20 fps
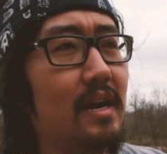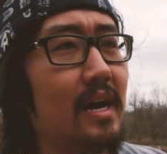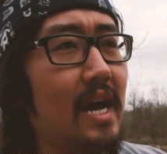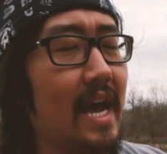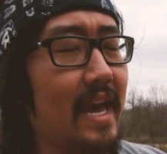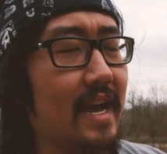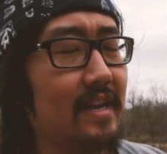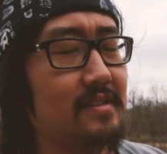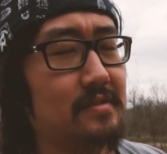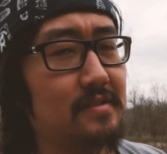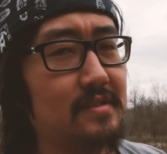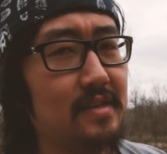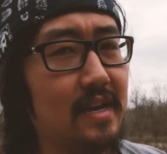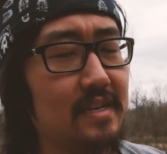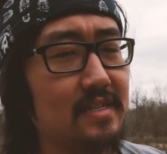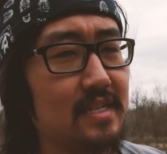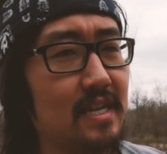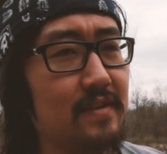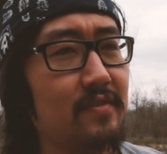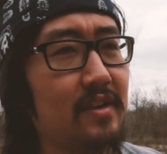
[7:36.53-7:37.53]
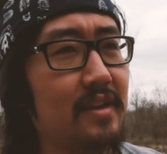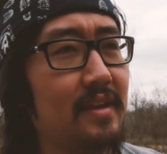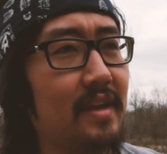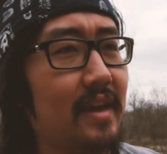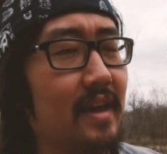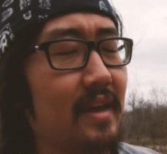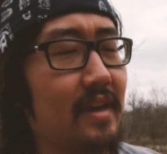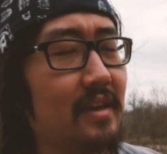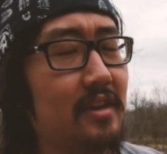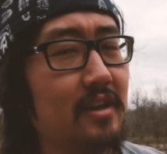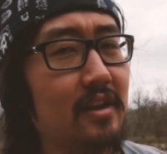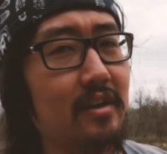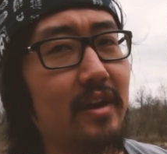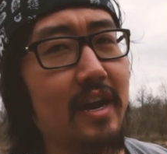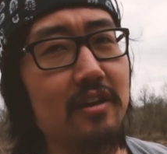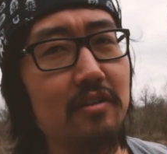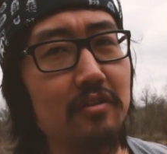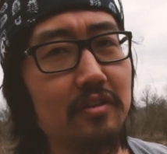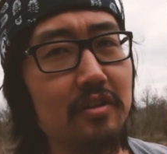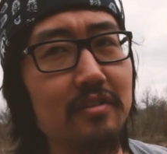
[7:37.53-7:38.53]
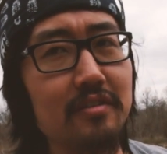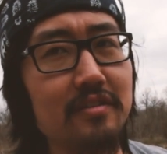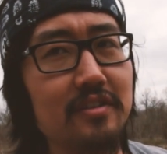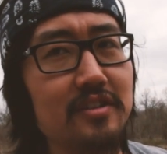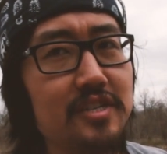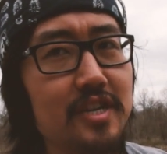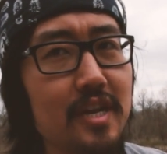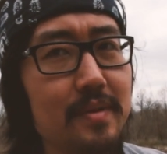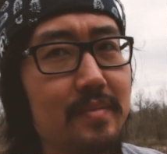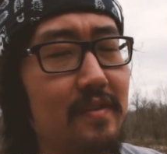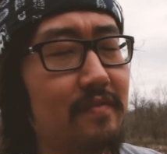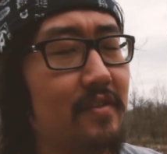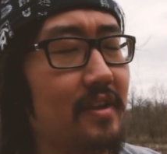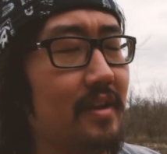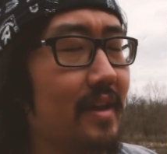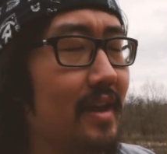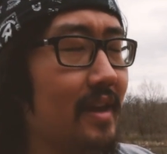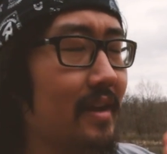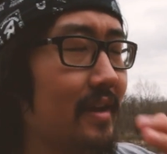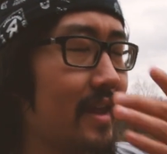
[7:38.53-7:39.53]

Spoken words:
I exercise every day. You know, I don't go to the gym every day